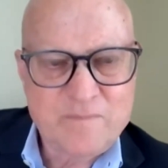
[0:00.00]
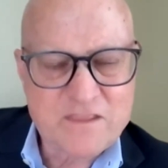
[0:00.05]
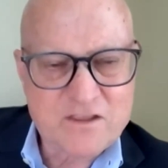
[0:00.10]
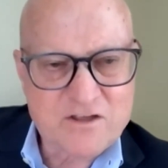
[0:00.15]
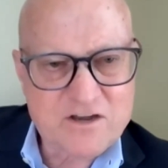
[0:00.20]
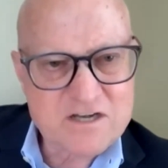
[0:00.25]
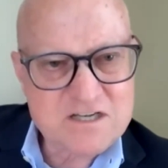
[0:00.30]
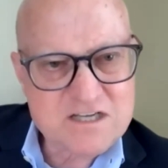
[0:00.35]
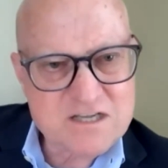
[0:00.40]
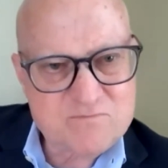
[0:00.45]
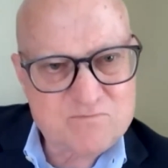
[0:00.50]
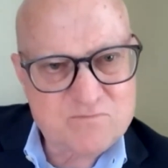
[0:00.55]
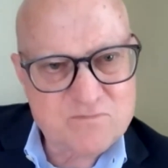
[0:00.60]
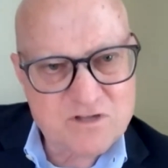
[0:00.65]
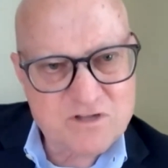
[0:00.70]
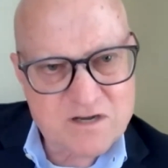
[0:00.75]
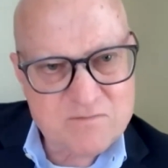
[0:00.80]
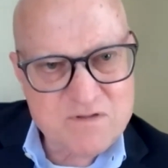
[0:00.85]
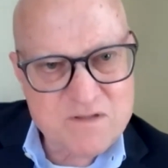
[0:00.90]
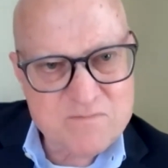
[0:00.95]
A
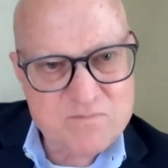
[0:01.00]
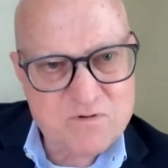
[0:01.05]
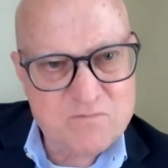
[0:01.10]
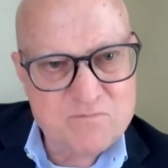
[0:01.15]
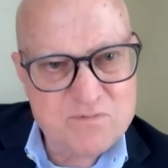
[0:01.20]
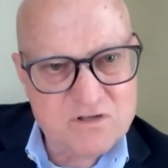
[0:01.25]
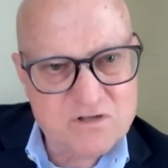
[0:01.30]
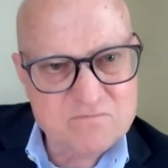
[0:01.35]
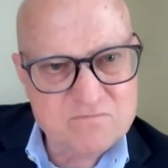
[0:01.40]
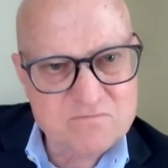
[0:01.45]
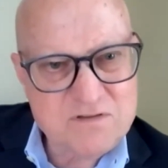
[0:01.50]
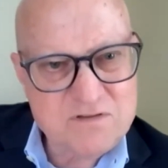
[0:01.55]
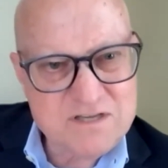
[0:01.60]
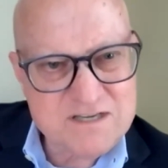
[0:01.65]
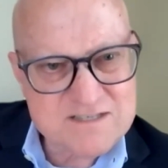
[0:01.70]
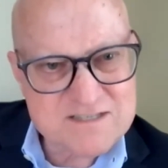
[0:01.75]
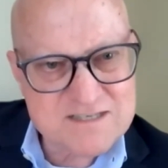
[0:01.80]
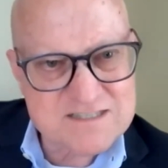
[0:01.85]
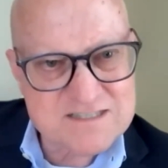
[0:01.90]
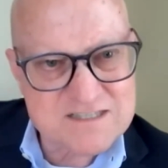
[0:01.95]
lot of people build
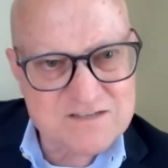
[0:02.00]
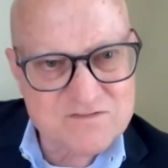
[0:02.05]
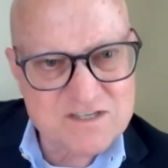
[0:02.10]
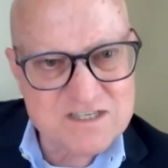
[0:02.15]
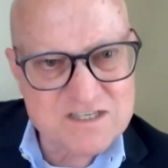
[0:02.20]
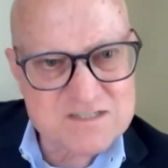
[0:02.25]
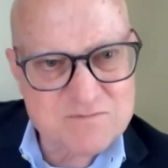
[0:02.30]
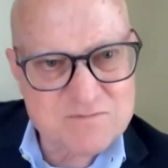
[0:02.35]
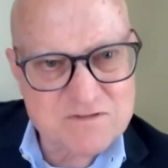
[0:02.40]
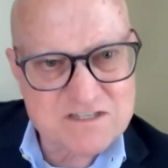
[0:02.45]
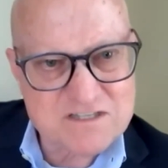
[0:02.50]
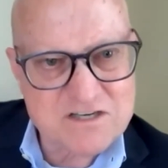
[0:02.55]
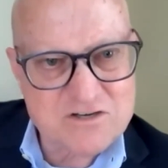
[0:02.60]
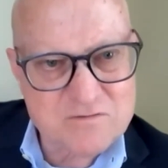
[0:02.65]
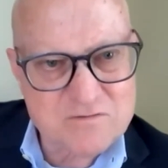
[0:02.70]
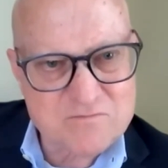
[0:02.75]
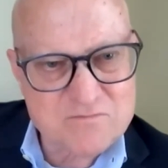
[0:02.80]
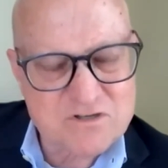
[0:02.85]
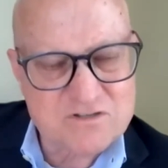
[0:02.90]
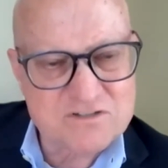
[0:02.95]
pieces of this, but they
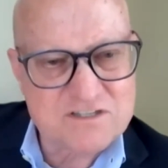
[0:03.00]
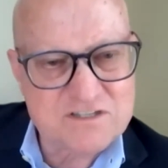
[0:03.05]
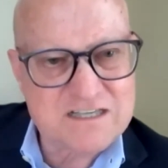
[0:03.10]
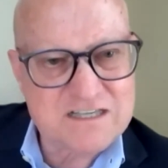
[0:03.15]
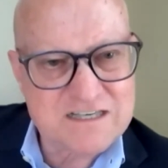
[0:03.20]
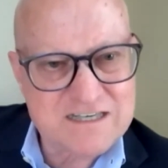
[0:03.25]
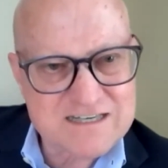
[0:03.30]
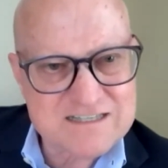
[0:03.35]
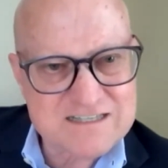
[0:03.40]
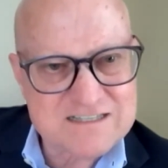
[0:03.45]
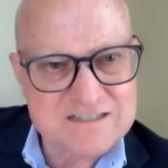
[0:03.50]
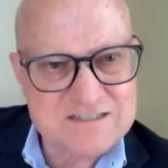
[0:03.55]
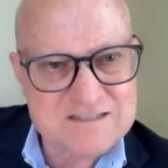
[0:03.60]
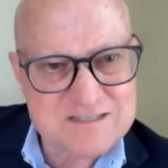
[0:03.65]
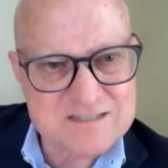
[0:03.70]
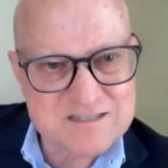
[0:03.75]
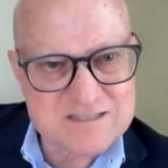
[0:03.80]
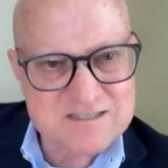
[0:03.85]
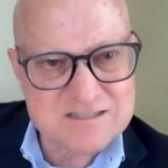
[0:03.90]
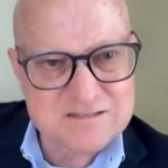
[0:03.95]
don't build a connected
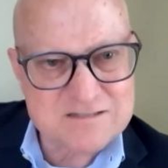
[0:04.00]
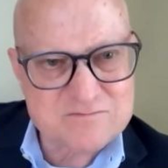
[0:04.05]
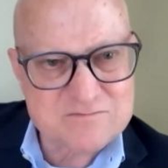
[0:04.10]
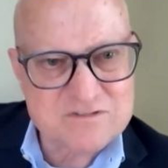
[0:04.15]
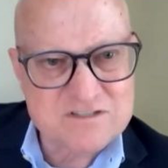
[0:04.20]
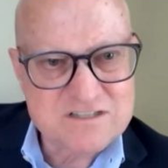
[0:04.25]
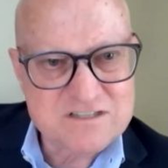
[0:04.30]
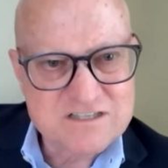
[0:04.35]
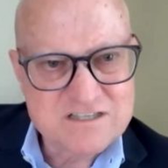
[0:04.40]
system.